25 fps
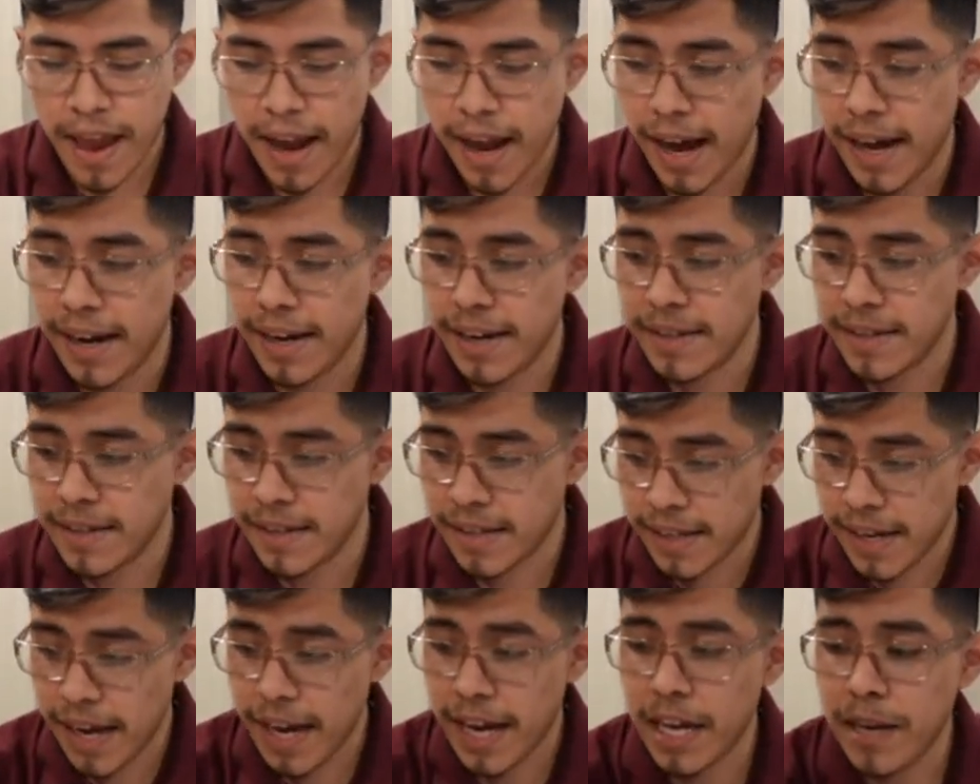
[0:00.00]
And then the
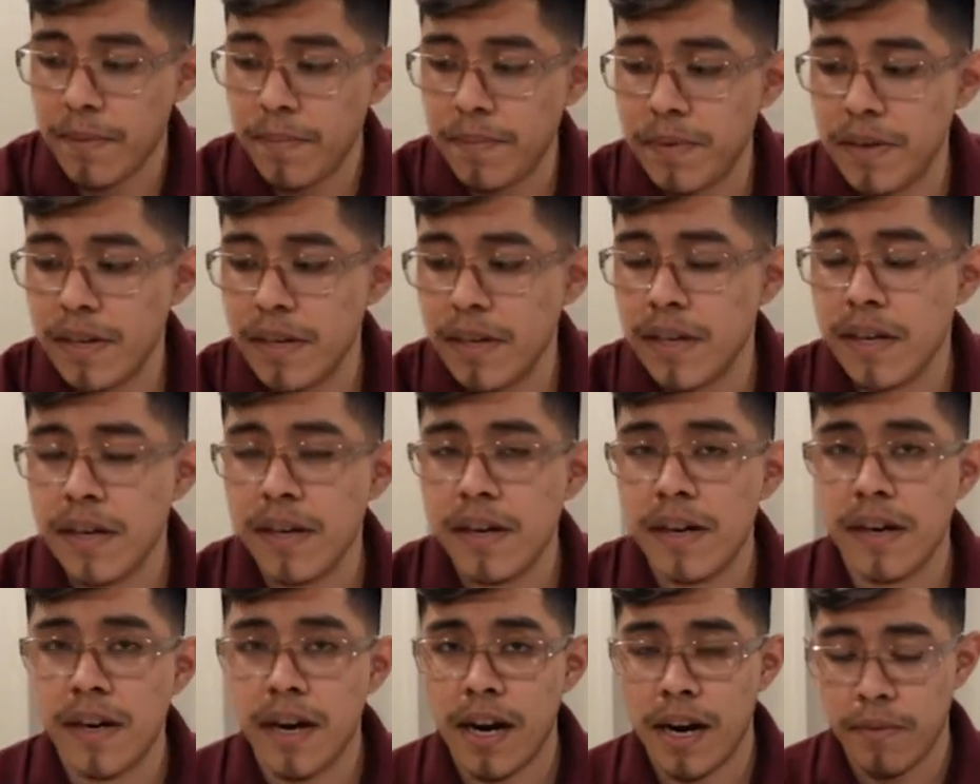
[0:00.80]
tape,
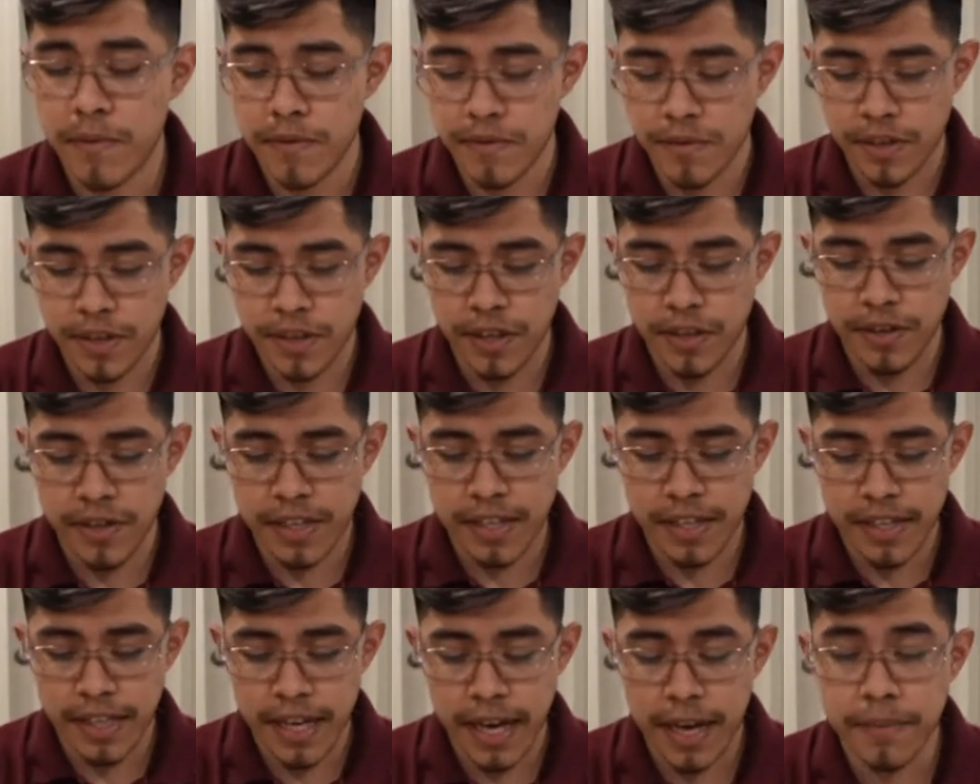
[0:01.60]
I'm only
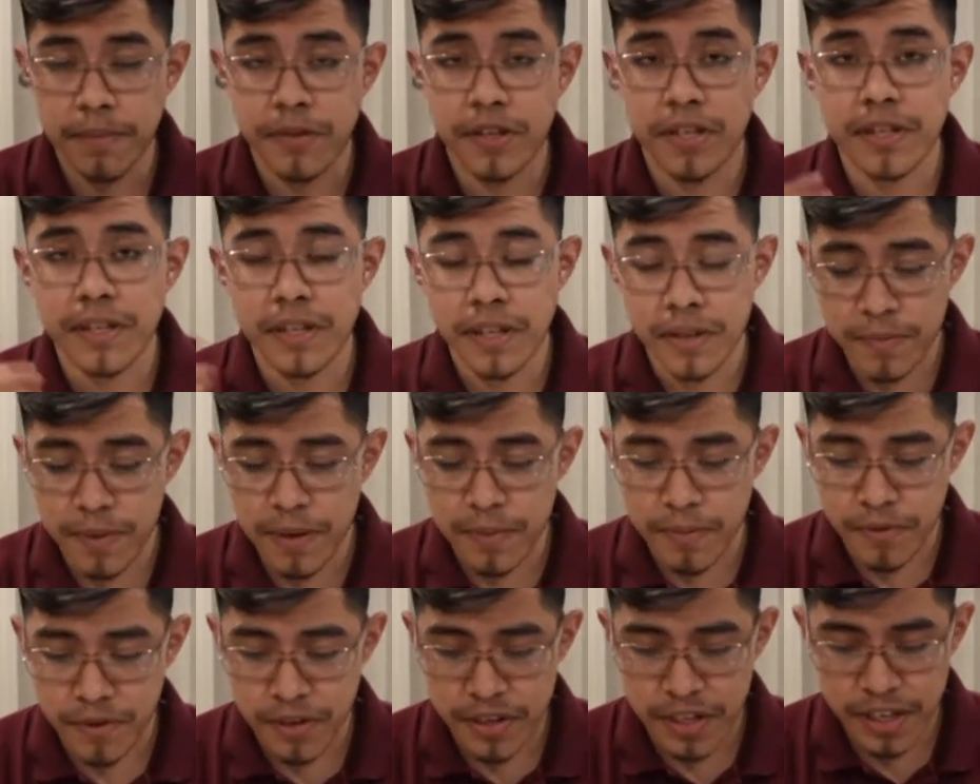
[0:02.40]
using tape just to be
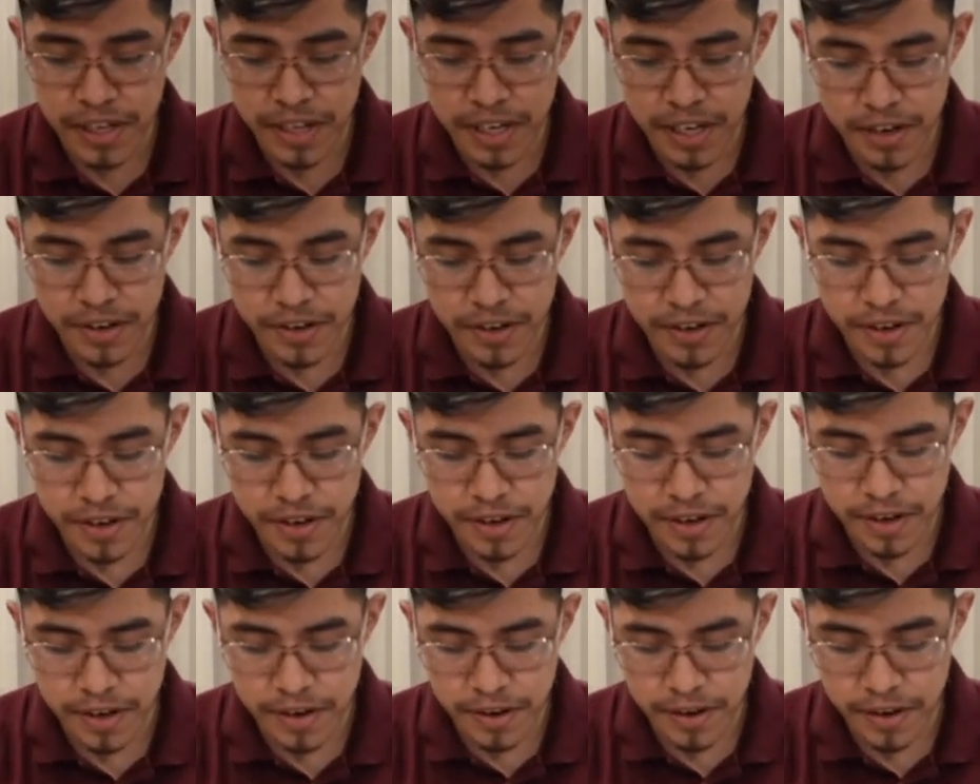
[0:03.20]
more secure
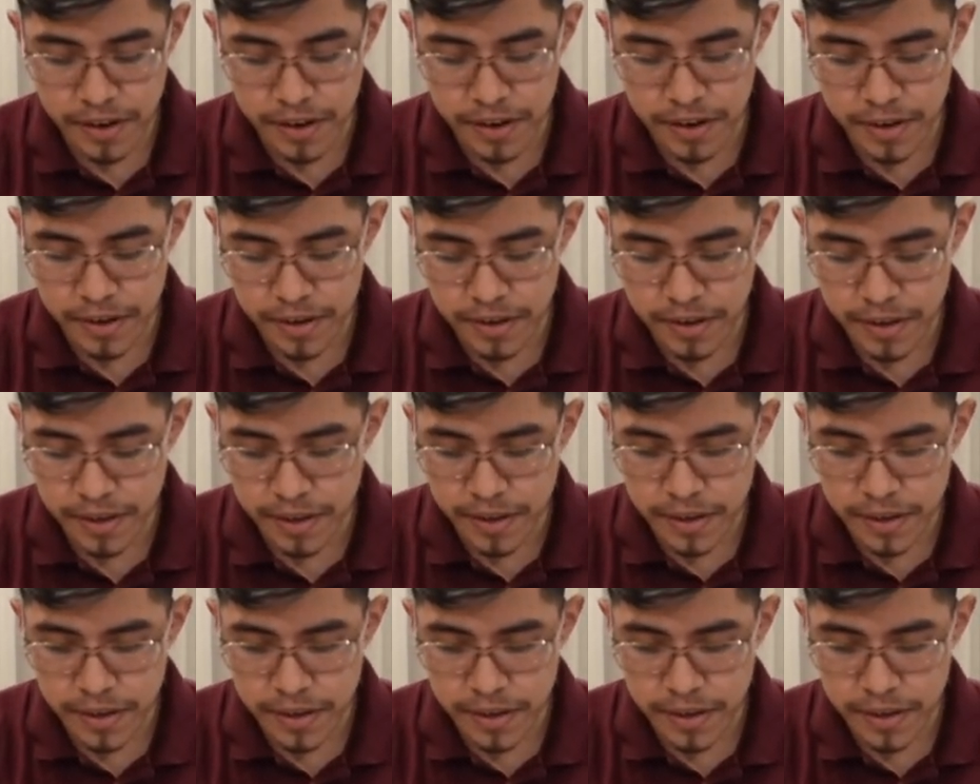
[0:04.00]
on